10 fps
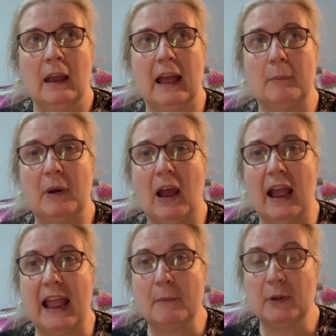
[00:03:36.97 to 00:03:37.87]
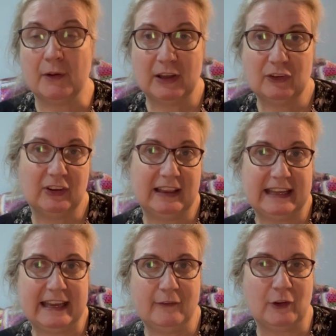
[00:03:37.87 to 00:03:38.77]
I am going to
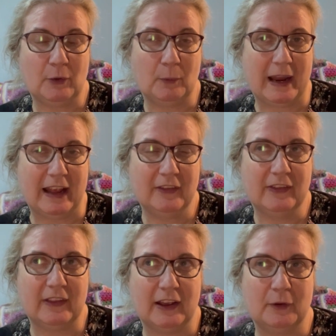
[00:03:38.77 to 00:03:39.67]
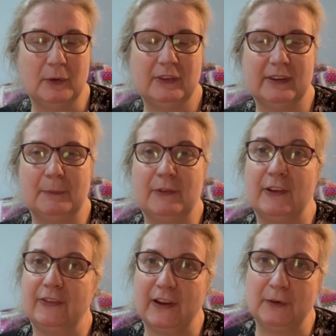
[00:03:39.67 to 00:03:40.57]
leave you with, though, some of the
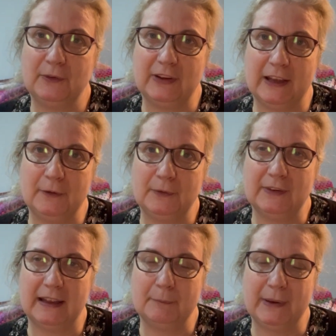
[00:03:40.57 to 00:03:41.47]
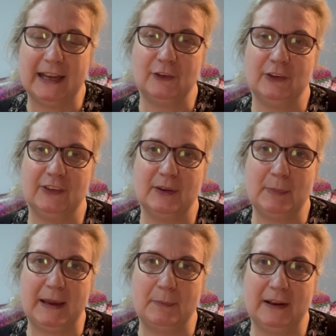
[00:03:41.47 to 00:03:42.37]
photos and pictures that
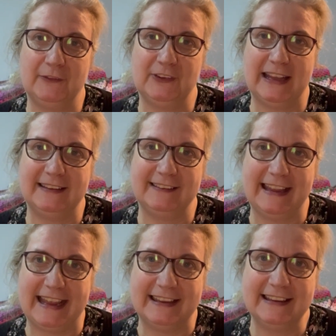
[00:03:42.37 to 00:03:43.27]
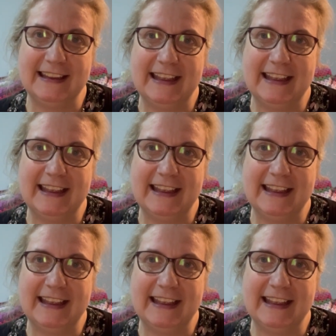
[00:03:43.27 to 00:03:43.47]
people have sent in.